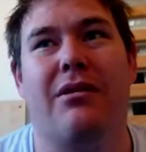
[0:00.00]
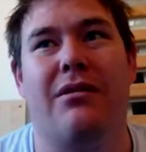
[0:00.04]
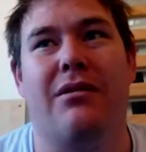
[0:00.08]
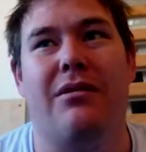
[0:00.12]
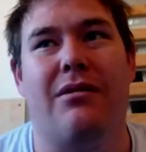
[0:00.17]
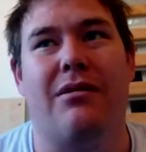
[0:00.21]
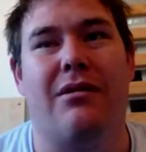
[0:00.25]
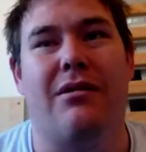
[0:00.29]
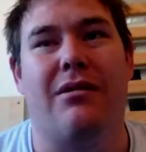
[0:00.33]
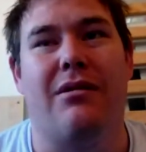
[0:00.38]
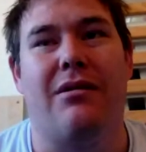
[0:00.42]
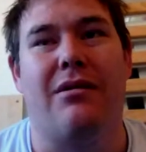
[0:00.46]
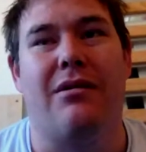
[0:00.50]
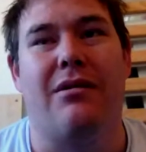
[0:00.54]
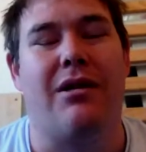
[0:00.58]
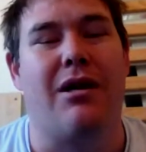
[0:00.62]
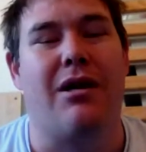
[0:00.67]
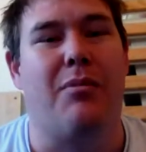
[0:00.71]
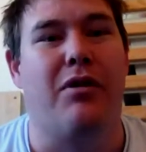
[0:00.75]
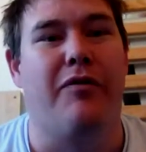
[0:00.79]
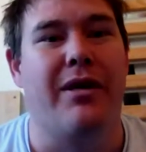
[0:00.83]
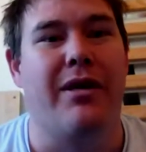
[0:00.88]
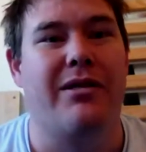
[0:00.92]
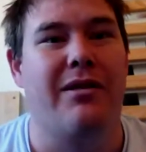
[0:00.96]
is a
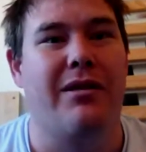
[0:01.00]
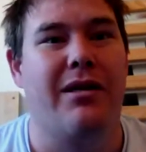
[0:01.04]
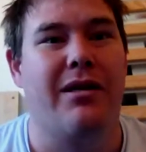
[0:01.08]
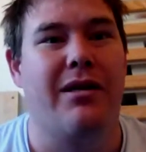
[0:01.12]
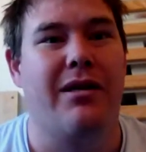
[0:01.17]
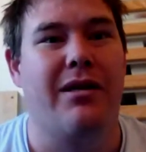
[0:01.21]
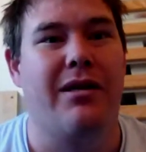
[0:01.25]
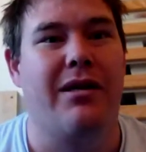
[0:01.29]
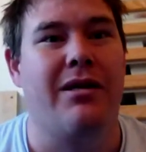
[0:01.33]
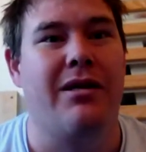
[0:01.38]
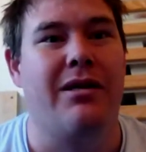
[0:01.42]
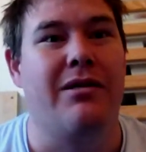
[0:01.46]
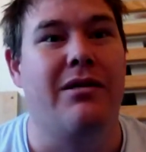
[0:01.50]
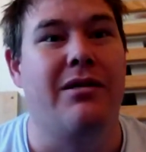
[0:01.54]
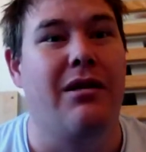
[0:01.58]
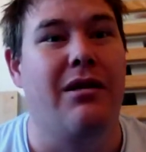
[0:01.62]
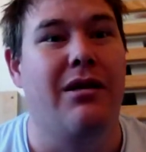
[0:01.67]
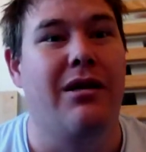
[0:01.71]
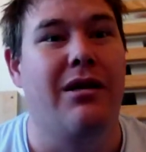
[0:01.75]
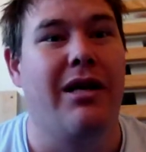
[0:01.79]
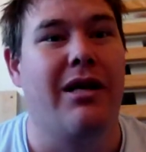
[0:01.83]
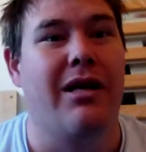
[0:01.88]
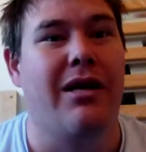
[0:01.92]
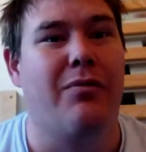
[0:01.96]
couple of minutes that the
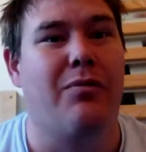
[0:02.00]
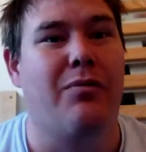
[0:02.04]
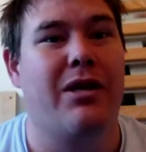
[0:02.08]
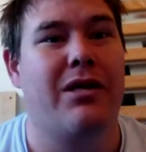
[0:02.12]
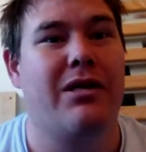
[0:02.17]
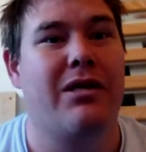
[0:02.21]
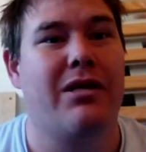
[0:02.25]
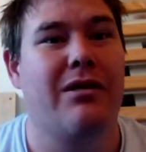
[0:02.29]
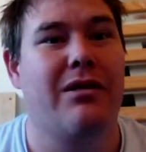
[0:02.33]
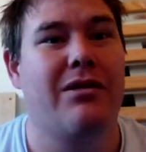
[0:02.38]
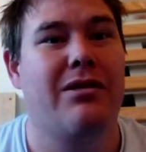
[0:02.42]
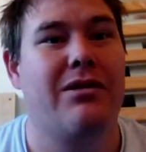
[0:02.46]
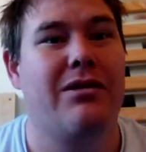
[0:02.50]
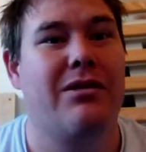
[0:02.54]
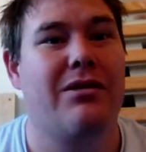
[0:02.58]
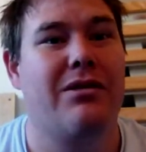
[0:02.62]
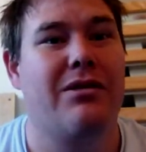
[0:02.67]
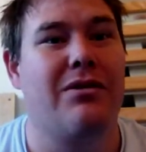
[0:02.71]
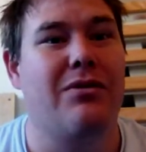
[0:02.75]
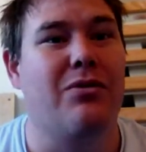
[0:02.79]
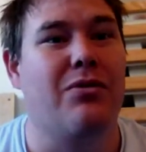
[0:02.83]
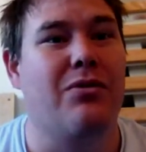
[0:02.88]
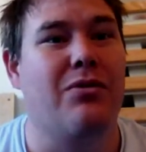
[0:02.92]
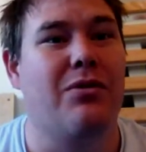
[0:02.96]
kids are getting
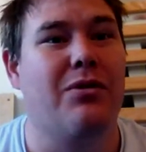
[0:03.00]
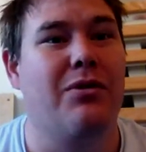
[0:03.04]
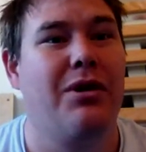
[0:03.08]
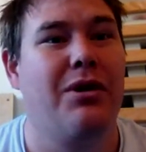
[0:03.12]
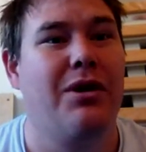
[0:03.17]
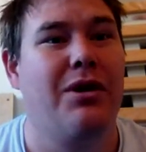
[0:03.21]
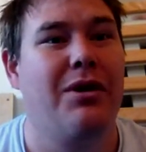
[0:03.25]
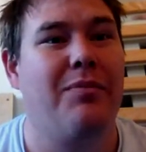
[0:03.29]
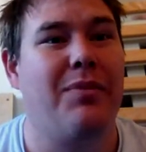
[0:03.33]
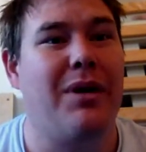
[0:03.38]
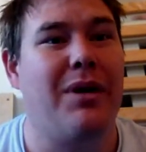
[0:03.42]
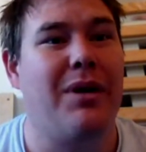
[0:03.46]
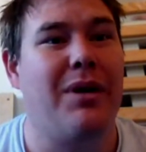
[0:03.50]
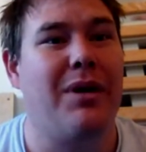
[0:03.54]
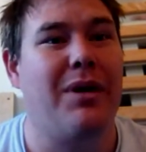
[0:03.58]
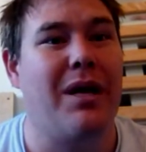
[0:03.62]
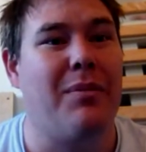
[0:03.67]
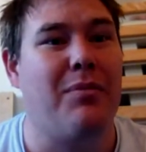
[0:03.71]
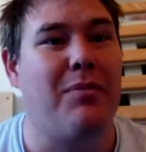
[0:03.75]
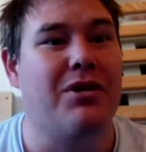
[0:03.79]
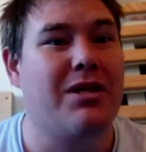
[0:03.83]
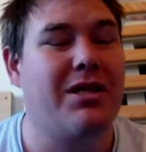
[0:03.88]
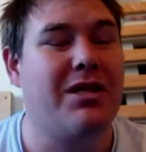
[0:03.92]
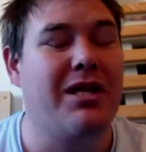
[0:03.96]
restless or
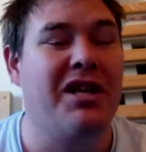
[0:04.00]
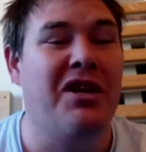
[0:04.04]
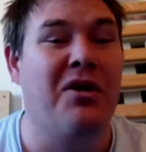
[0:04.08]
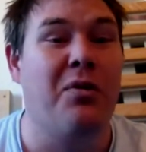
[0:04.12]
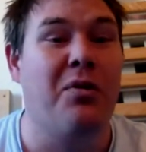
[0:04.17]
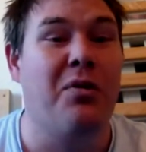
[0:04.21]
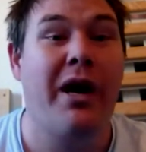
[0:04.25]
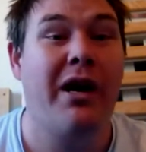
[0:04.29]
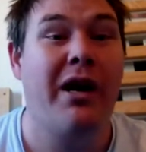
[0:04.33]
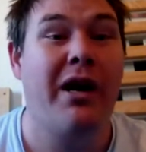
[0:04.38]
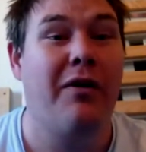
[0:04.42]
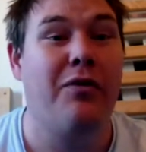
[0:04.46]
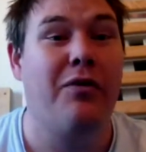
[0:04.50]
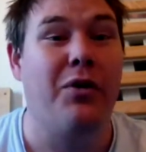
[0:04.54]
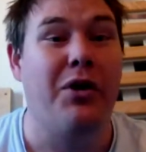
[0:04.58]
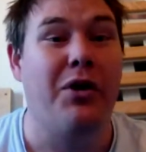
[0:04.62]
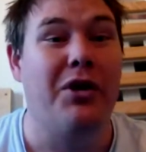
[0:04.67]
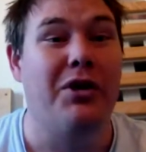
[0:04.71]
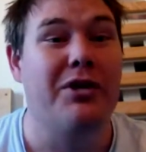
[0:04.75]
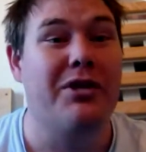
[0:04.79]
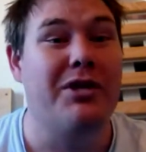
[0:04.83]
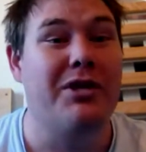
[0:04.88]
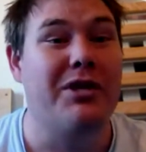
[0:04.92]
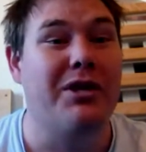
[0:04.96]
people are just sitting waiting
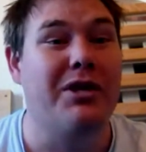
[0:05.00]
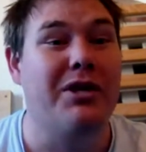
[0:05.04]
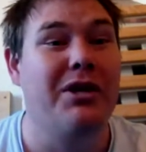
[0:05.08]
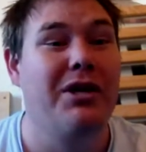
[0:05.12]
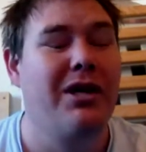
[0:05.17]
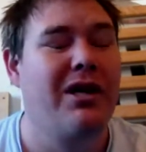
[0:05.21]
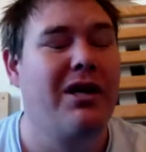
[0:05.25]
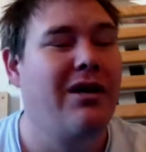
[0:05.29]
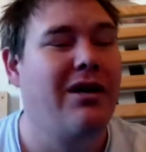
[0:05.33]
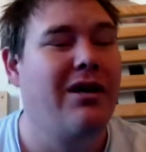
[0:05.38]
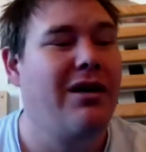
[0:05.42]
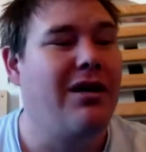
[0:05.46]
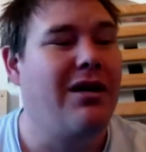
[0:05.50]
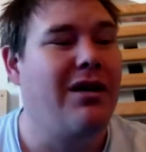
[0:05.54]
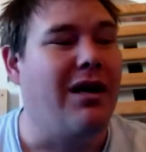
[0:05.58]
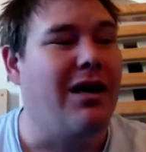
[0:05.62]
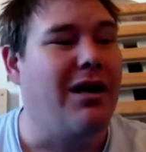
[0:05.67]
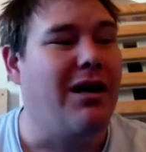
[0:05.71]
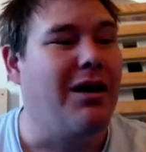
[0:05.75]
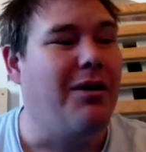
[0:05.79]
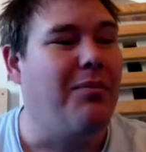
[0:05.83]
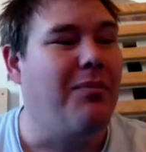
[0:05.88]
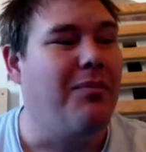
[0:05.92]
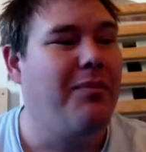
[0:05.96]
for you. So,
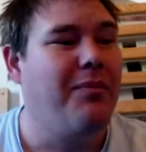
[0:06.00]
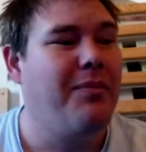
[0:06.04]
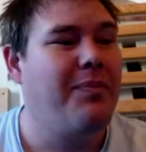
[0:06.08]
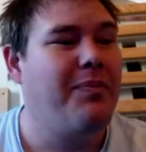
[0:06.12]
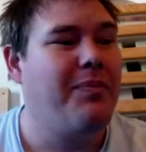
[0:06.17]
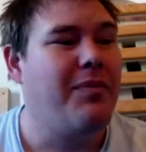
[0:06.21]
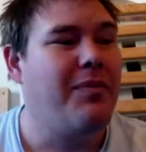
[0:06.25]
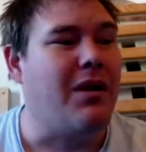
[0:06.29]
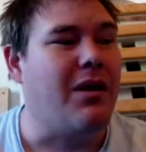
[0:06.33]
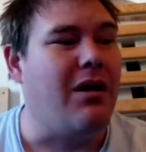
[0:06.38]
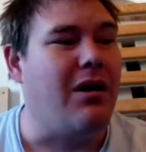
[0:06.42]
um,